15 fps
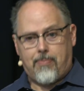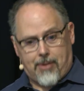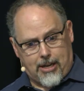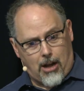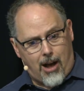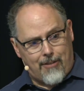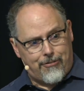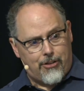
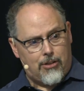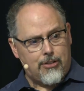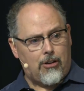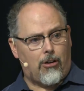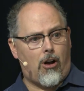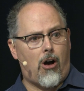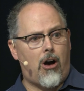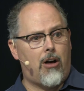they'd offload
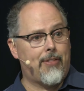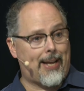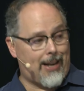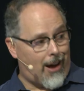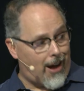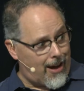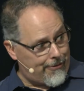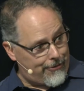their haul,
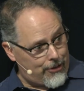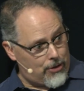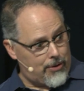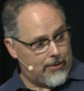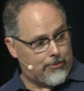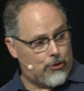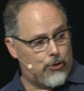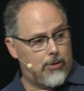they'd
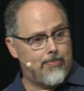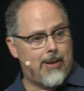offload a crew